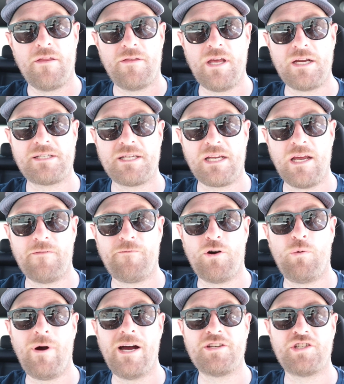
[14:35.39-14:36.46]
Thanks again for
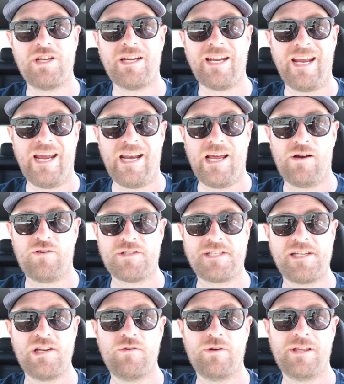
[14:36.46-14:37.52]
watching, and I will
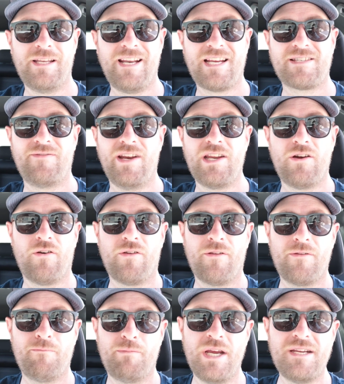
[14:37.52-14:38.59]
see you in the next video.
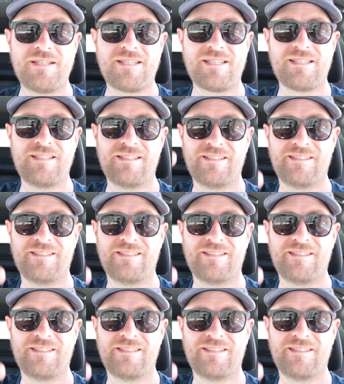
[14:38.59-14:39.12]
Peace.